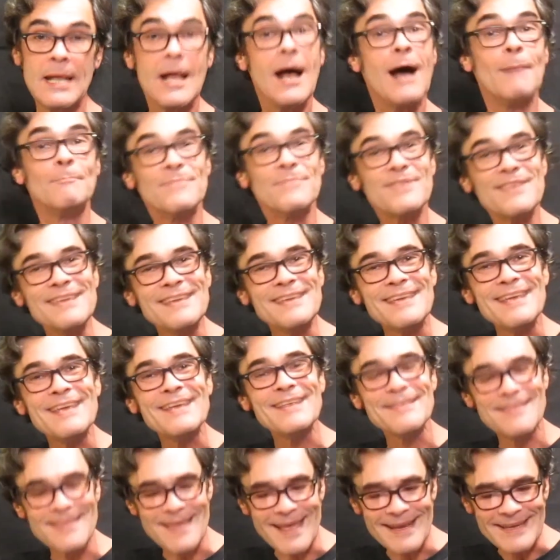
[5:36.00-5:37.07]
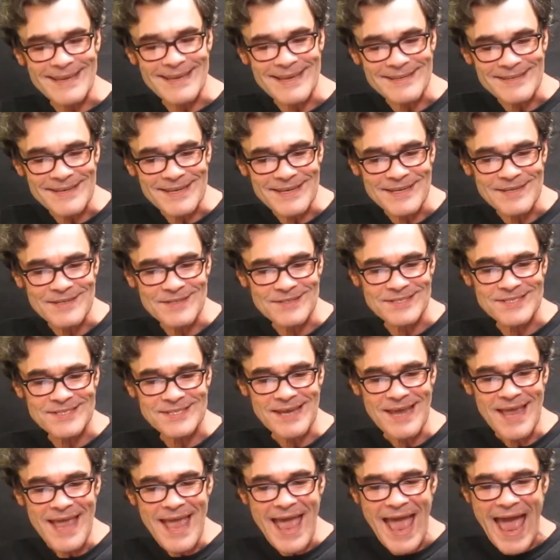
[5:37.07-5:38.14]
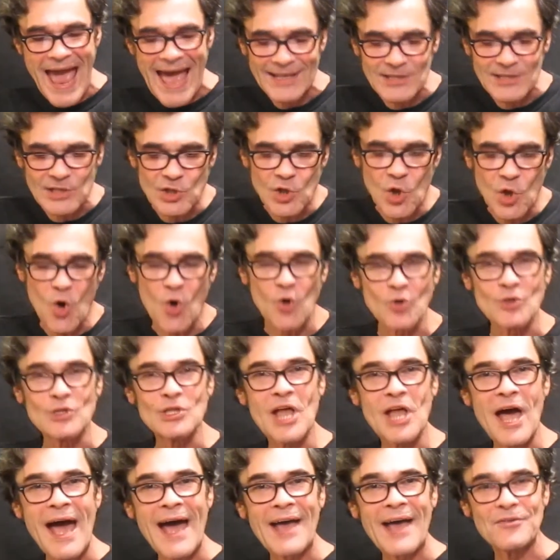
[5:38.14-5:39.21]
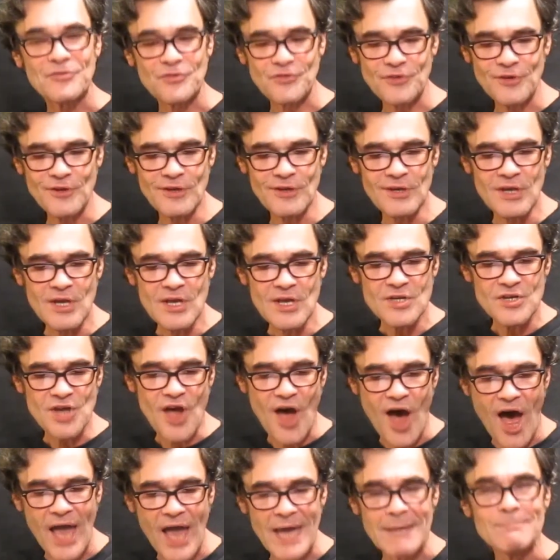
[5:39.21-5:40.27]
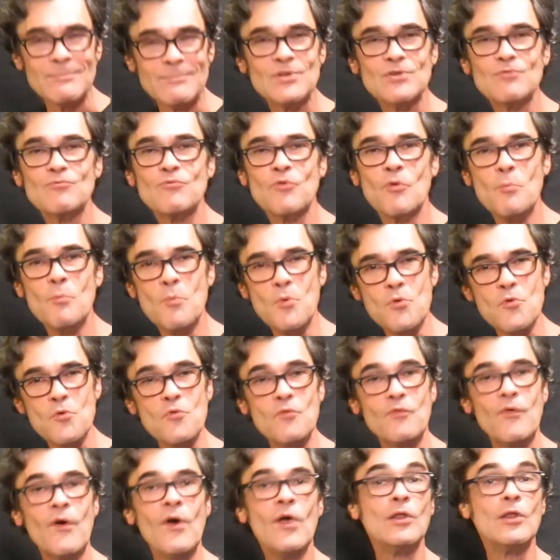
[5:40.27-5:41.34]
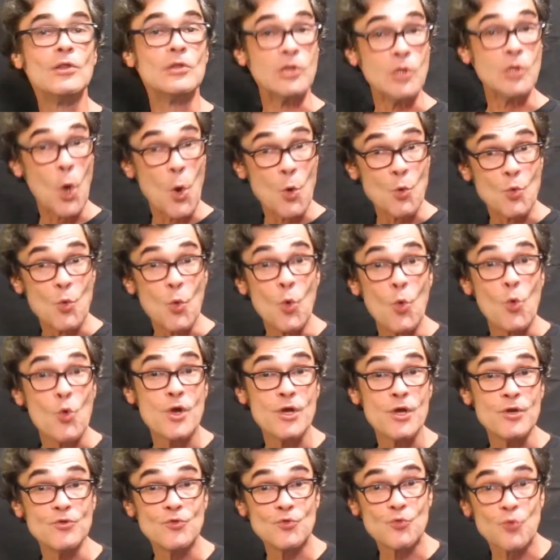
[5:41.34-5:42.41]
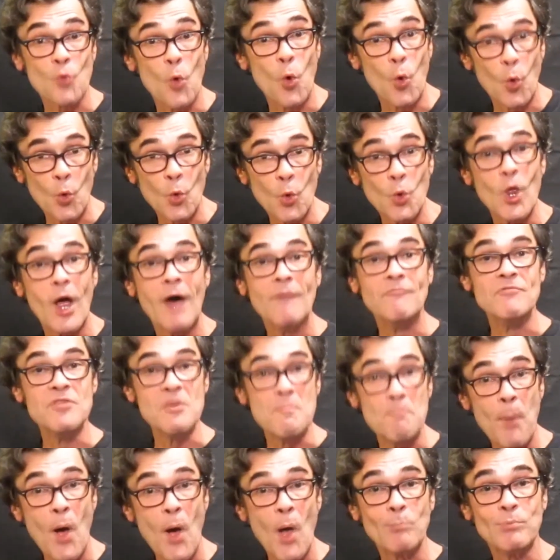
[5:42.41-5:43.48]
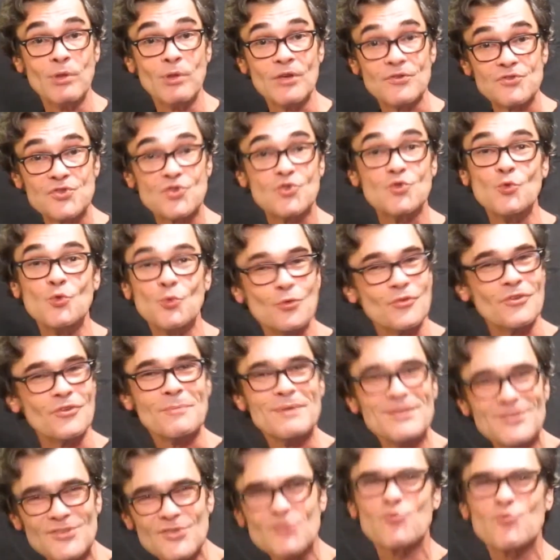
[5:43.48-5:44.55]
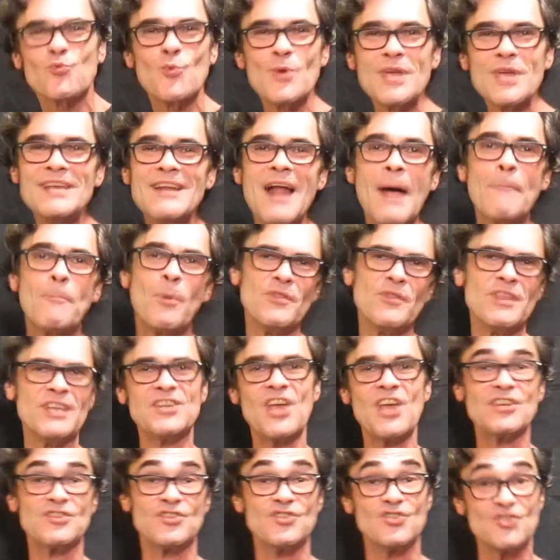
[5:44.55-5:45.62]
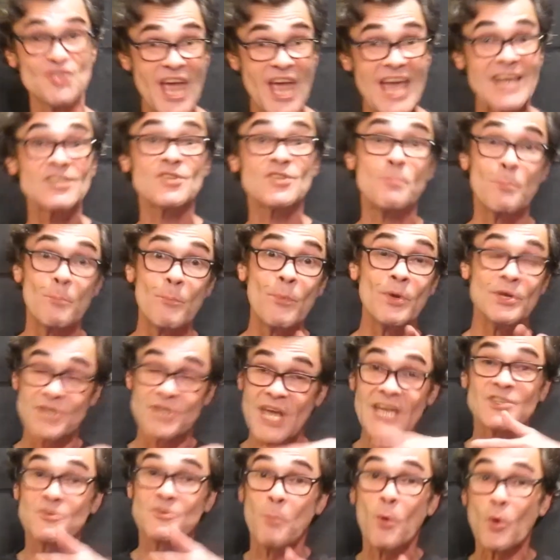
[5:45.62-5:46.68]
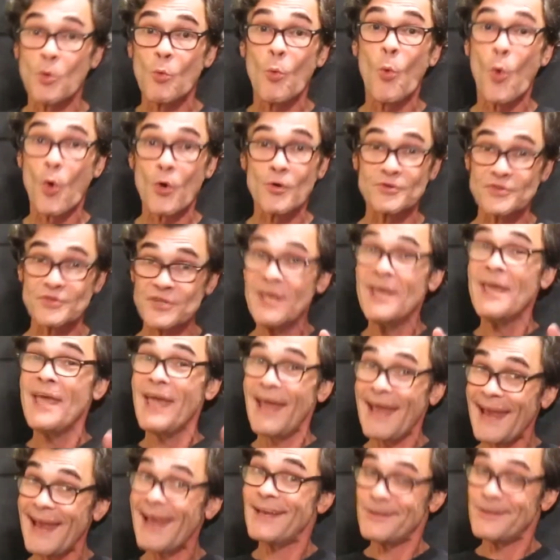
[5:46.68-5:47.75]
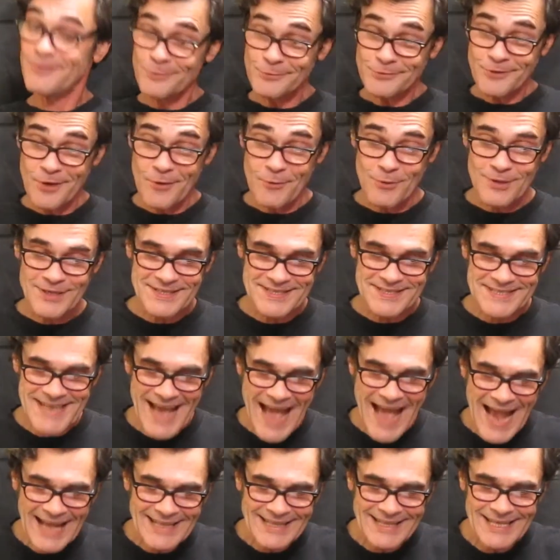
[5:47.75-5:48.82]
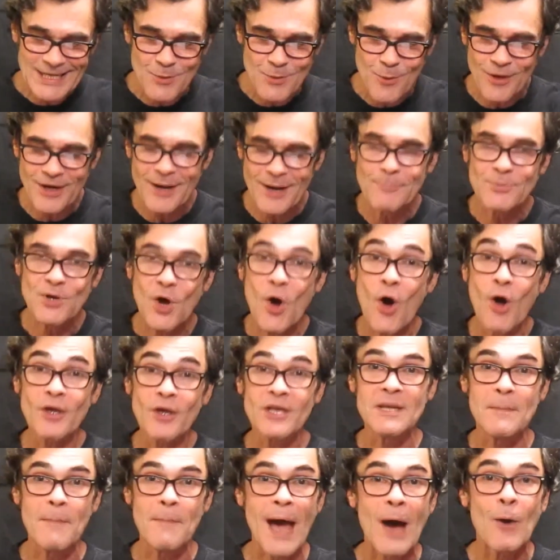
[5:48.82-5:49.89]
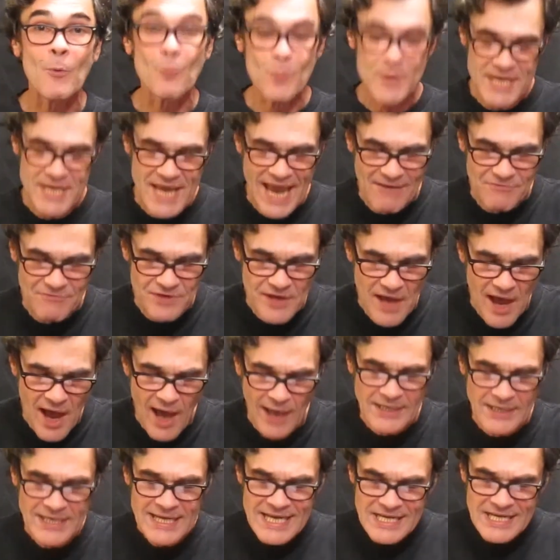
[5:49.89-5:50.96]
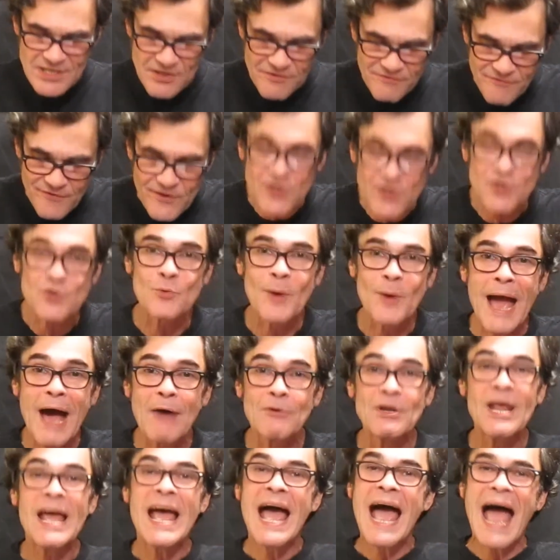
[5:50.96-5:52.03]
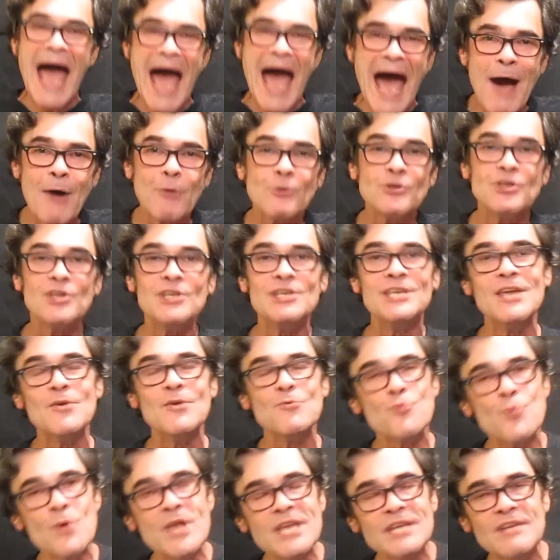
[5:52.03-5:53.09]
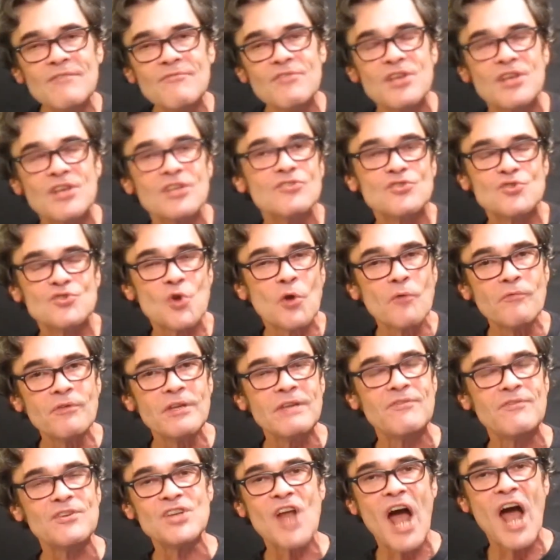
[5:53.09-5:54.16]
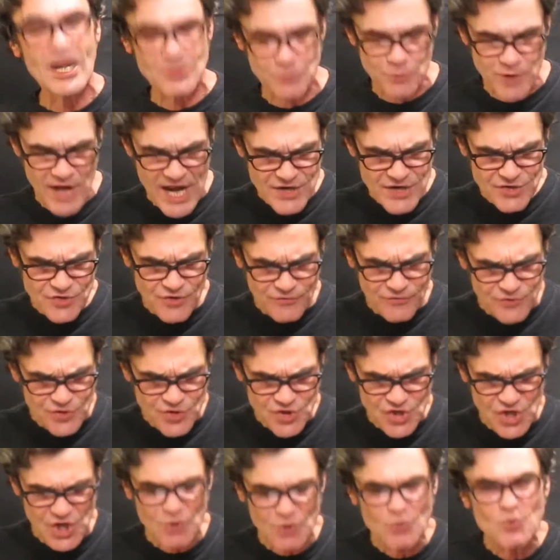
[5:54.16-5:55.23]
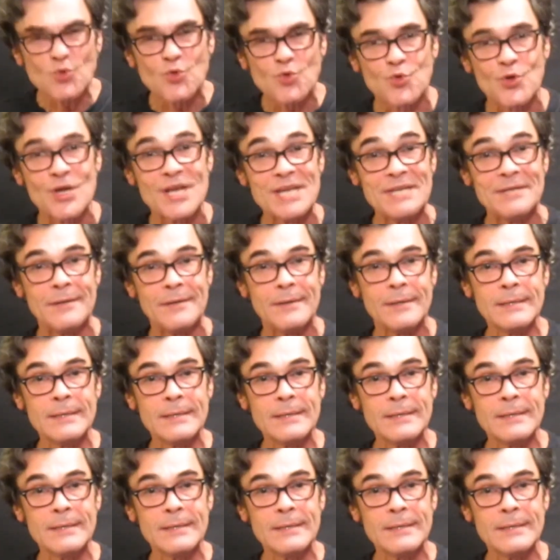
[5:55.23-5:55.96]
I'm thinking that it is, at long last, time to remove local control of the public schools. I mean, just read up on the Texas textbook wars and you'll know exactly what I'm talking about. We have got to figure out how to get rid of the conservative indoctrination of children.